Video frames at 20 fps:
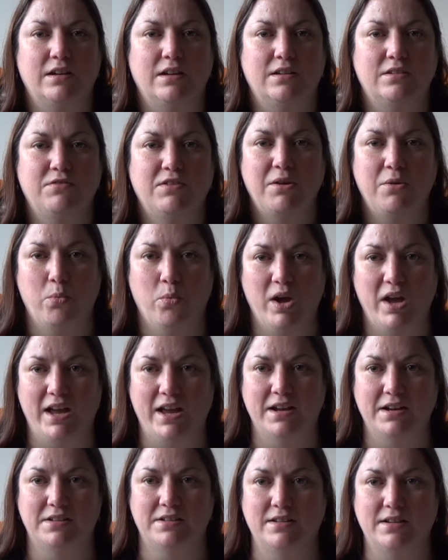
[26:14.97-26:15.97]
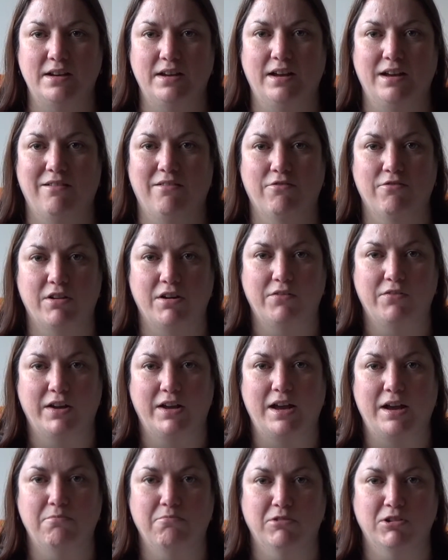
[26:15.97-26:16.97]
It's very weird sitting here in front of a
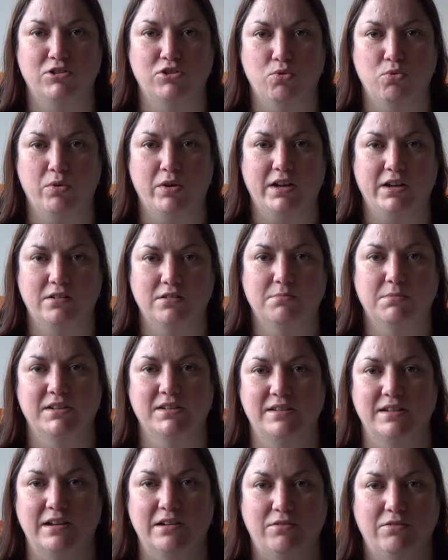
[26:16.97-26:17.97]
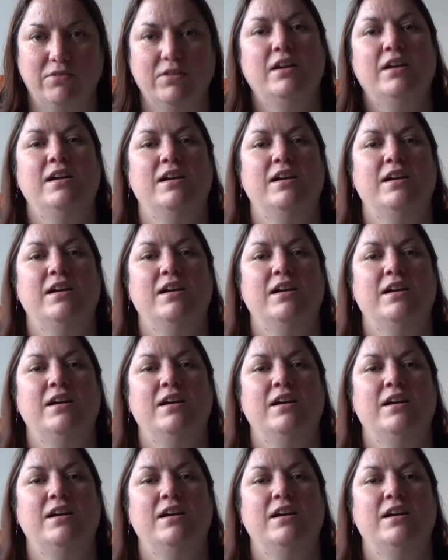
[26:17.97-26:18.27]
camera talking to myself,